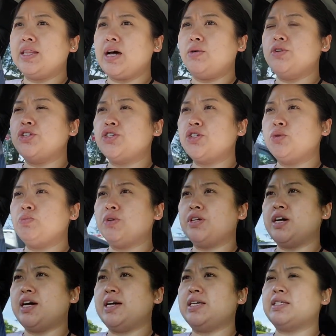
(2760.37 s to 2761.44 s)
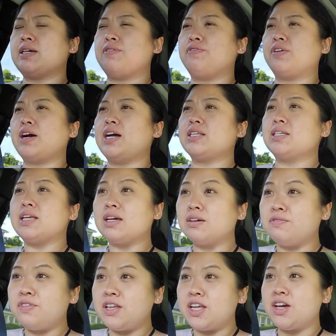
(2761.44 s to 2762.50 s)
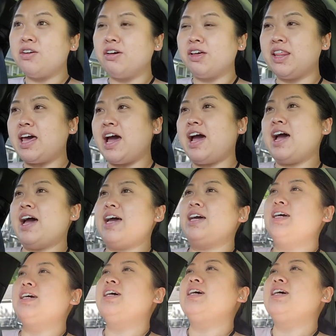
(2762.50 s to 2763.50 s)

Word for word: That was super nice. I forgot to take a video that.